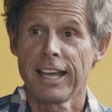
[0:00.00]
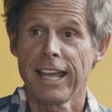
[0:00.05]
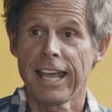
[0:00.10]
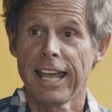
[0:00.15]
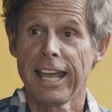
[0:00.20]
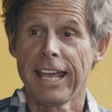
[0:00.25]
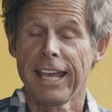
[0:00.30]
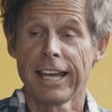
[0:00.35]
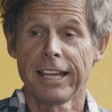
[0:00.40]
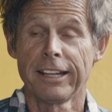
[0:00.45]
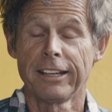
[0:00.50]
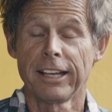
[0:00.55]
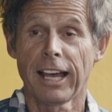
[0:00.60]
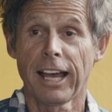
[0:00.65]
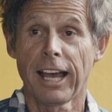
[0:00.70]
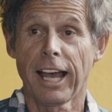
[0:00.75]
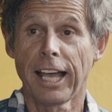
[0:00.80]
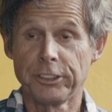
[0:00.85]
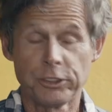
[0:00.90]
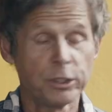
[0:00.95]
And
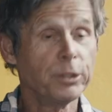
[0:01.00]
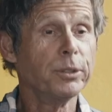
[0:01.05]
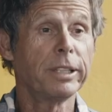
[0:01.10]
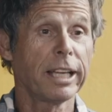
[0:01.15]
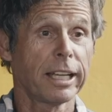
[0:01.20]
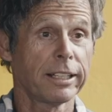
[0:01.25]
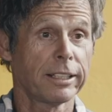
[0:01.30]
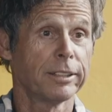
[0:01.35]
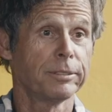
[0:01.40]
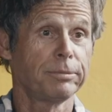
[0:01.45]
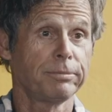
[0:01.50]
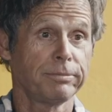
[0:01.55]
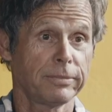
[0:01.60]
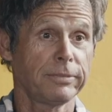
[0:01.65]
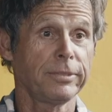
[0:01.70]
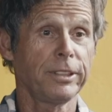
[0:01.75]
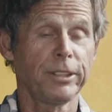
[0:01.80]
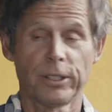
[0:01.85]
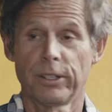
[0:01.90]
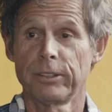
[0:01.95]
I do get a,
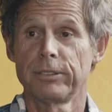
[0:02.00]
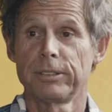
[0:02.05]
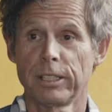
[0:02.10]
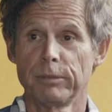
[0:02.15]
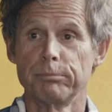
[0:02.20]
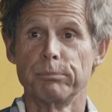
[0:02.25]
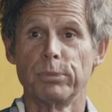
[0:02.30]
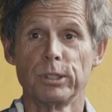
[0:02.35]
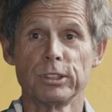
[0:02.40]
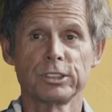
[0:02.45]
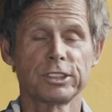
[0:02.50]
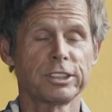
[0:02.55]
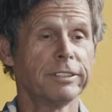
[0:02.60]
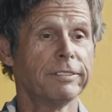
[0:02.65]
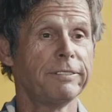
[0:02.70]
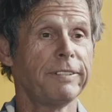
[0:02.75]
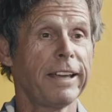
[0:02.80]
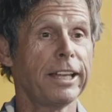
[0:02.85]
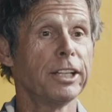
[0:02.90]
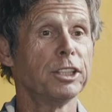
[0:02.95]
you know, a burst
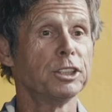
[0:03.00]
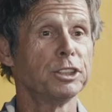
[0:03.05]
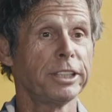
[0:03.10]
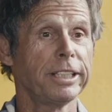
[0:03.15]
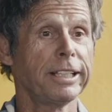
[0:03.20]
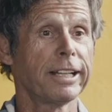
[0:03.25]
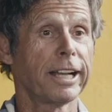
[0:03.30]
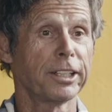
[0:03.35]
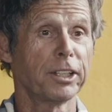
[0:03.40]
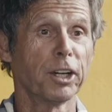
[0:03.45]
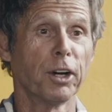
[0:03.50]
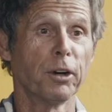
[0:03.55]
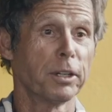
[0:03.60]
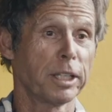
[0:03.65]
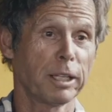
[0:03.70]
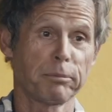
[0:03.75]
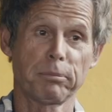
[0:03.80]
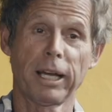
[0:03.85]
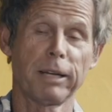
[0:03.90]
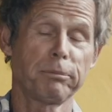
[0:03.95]
of energy and I go and
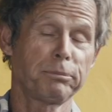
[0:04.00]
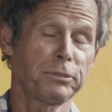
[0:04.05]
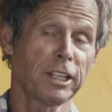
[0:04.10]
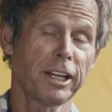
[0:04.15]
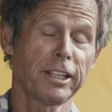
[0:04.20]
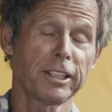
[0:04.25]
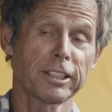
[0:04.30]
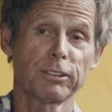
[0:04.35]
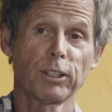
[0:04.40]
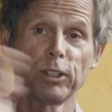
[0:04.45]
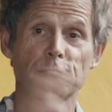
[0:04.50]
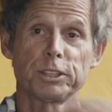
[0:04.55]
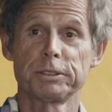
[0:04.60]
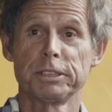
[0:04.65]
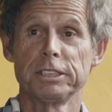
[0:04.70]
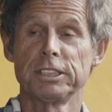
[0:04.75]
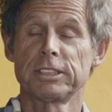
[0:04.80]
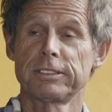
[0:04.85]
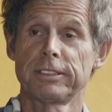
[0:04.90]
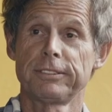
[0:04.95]
I buy a ton of
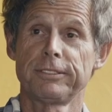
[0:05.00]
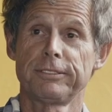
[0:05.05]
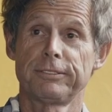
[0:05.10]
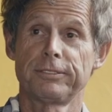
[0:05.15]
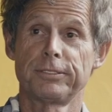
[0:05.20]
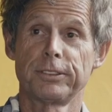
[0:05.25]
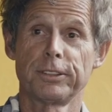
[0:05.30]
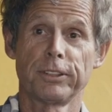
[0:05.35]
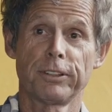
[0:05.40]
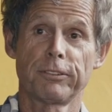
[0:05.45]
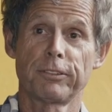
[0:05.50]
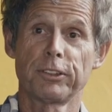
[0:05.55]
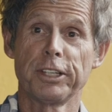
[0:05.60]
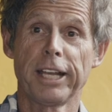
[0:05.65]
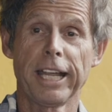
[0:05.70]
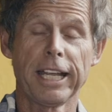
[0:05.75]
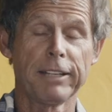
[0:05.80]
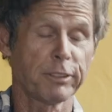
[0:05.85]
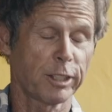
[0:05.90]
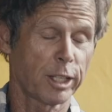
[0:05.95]
groceries for, for
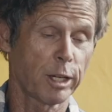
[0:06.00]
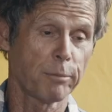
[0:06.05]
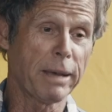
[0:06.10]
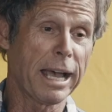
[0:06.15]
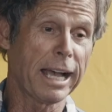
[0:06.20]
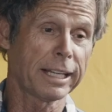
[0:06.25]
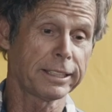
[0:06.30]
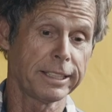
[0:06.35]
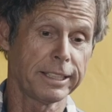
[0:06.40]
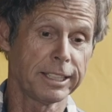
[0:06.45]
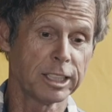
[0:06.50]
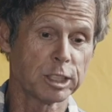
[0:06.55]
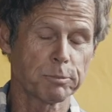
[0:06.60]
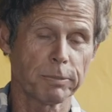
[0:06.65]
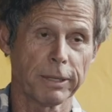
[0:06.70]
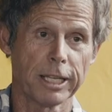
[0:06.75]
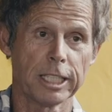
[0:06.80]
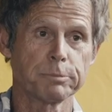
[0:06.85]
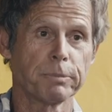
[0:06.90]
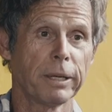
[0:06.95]
Dave and come back to his
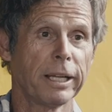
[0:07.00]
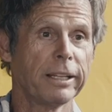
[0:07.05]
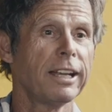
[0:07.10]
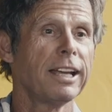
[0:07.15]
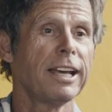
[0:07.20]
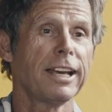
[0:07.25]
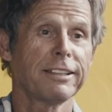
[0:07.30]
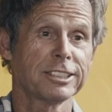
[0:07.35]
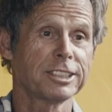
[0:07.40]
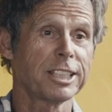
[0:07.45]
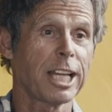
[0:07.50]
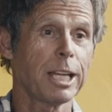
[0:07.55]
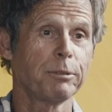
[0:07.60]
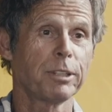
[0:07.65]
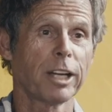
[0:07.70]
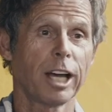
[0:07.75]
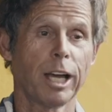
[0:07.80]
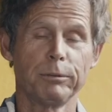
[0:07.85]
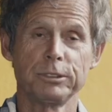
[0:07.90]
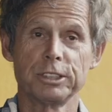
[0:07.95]
place. But at the same
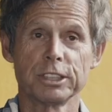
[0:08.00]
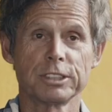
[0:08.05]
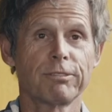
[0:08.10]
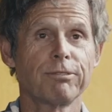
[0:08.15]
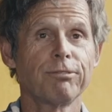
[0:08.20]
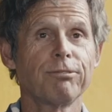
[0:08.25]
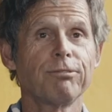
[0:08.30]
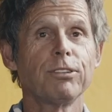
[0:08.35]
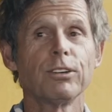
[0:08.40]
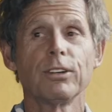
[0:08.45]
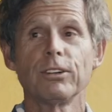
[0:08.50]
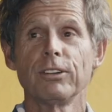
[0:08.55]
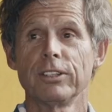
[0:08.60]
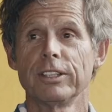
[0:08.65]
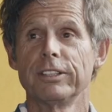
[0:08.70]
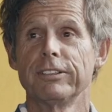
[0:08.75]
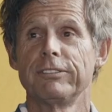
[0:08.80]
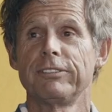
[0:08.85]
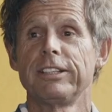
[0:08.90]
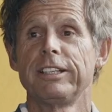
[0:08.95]
time, just full
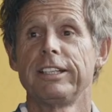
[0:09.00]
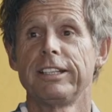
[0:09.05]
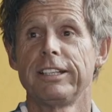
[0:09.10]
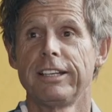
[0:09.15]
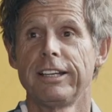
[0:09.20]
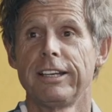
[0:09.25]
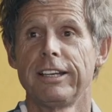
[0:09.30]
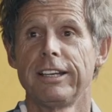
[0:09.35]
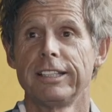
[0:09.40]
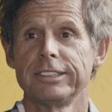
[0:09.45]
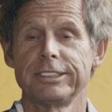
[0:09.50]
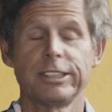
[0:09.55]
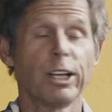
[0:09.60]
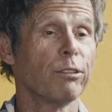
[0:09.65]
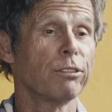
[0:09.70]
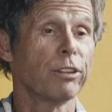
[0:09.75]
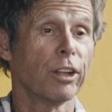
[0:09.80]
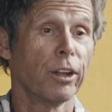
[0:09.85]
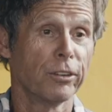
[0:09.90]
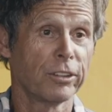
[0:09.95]
of
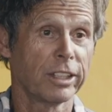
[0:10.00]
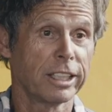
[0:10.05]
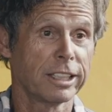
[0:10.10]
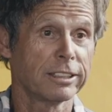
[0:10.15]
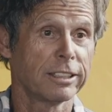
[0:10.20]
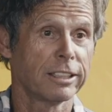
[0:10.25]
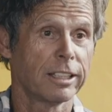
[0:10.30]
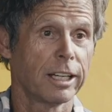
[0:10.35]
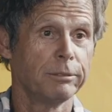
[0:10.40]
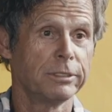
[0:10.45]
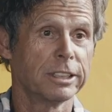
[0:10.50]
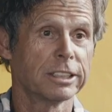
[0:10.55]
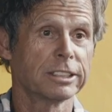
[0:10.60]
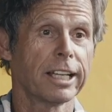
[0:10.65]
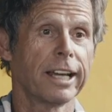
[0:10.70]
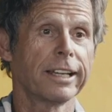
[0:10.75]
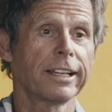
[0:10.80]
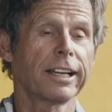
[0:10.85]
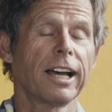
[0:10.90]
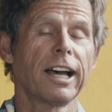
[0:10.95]
self-loathing. I'm just
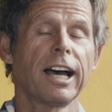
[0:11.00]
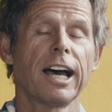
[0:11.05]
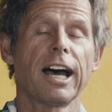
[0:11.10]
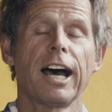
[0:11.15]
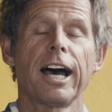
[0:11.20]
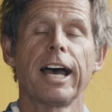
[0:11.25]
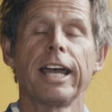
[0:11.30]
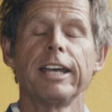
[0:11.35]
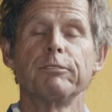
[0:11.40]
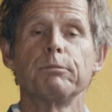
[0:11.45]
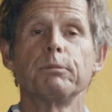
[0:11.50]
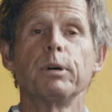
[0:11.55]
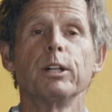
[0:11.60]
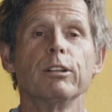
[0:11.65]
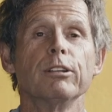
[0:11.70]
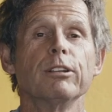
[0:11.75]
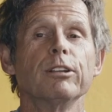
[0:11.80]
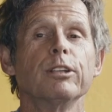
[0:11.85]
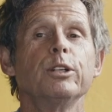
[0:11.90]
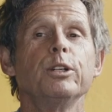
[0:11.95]
like, I have
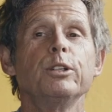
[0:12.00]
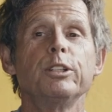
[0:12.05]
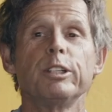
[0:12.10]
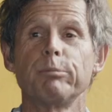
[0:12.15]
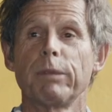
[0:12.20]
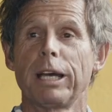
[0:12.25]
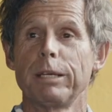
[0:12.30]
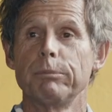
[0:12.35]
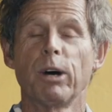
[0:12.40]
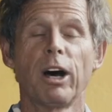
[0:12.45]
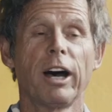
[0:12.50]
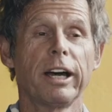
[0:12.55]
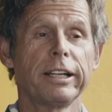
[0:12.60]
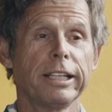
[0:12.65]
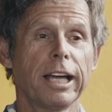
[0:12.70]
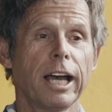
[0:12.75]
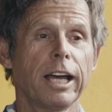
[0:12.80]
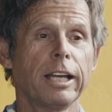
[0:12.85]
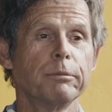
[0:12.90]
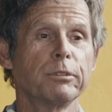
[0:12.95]
polluted my
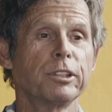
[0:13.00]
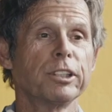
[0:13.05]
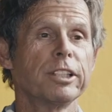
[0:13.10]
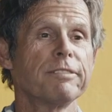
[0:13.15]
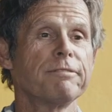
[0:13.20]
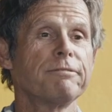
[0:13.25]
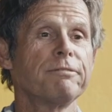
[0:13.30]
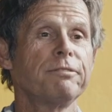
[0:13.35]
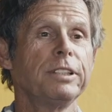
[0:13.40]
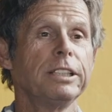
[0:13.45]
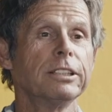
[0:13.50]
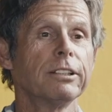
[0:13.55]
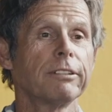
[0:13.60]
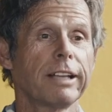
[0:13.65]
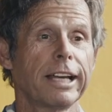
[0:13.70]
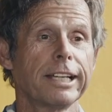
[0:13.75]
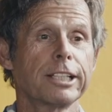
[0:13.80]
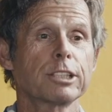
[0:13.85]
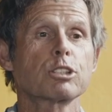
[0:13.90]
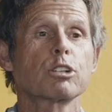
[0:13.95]
body. I'm going to feel
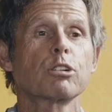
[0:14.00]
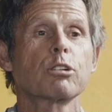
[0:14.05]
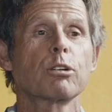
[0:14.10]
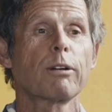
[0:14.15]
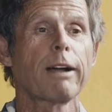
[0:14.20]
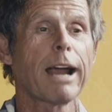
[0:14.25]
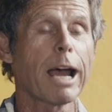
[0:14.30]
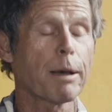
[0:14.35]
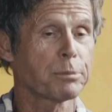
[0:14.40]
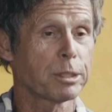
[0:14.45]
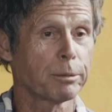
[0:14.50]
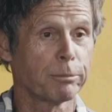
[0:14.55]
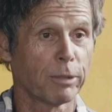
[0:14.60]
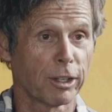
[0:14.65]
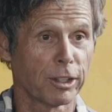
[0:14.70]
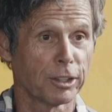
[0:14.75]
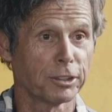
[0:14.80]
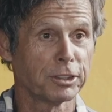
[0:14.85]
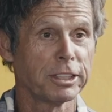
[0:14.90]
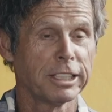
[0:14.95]
like crap
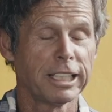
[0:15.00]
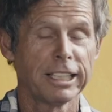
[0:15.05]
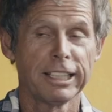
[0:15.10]
tomorrow.